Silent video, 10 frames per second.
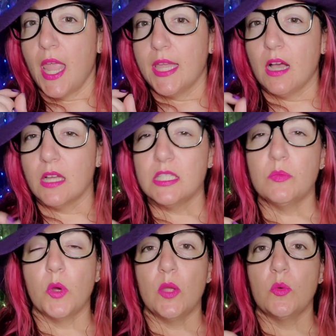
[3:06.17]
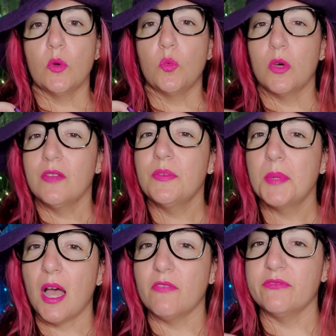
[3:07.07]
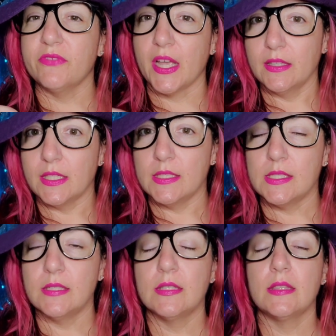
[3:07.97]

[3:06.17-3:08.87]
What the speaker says: It got to the point where one of them got violent.